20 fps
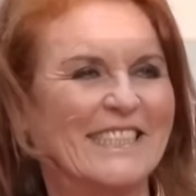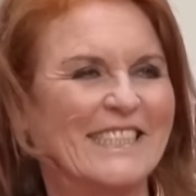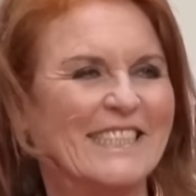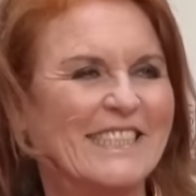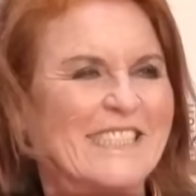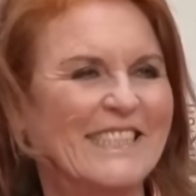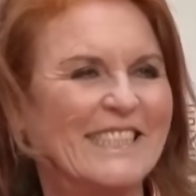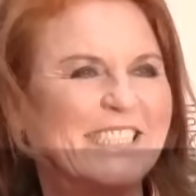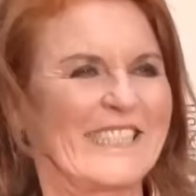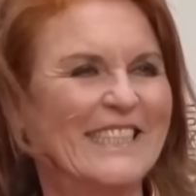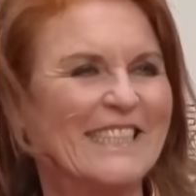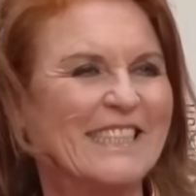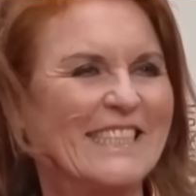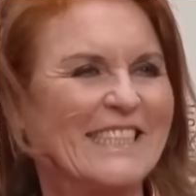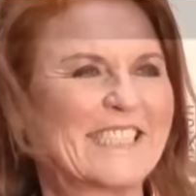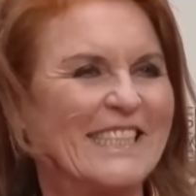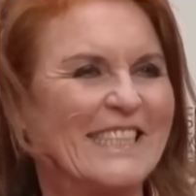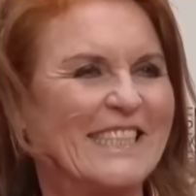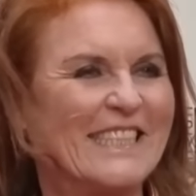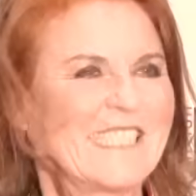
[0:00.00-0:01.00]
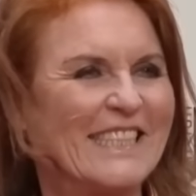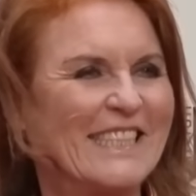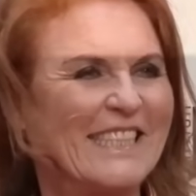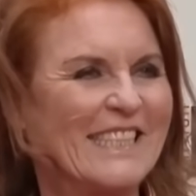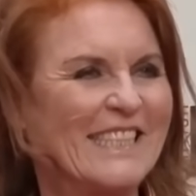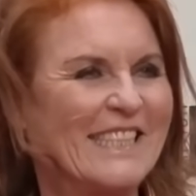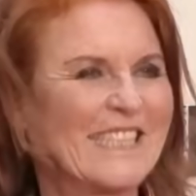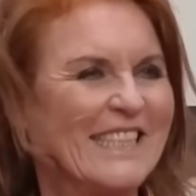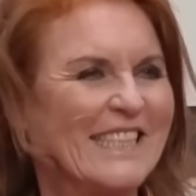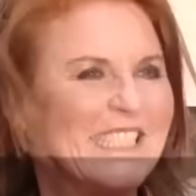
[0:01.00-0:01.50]

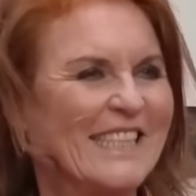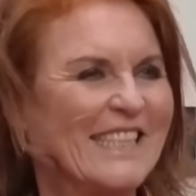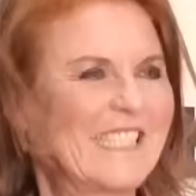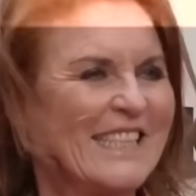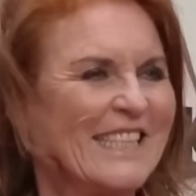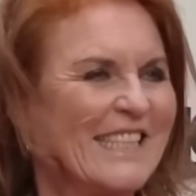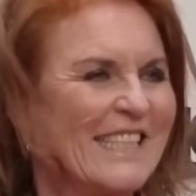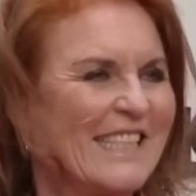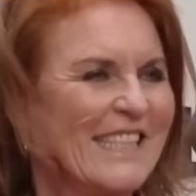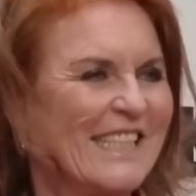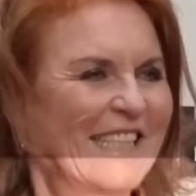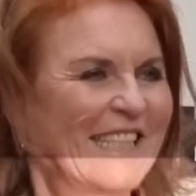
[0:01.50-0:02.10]
The person shown says nothing.